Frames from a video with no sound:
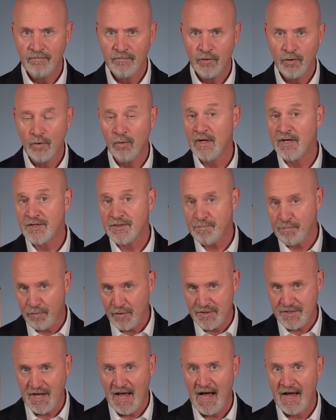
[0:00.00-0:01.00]
who is
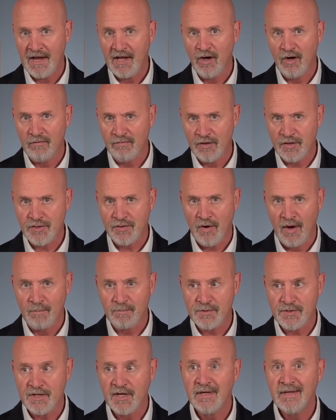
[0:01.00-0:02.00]
presiding over
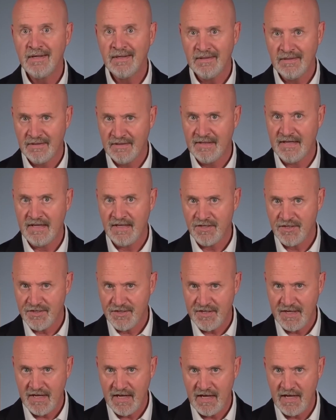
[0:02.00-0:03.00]
Trump's
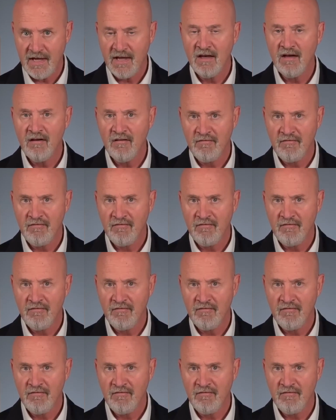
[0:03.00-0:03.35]
D.C.